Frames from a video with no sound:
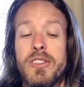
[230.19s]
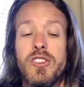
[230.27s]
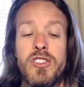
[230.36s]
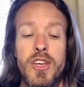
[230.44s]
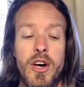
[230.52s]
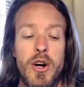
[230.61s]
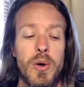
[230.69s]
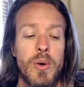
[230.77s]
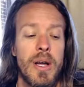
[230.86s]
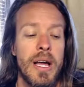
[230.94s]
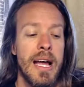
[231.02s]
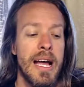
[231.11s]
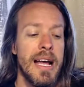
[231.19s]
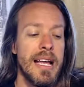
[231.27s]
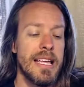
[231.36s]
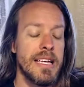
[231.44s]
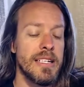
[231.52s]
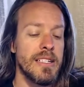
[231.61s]
So,
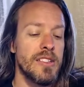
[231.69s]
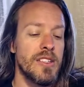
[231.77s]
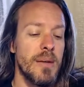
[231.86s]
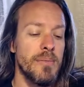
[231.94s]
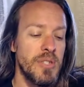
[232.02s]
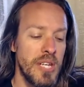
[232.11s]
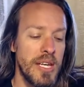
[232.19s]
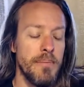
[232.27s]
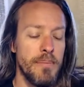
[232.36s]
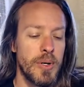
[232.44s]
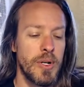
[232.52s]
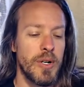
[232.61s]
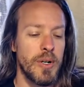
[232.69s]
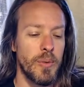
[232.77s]
in September,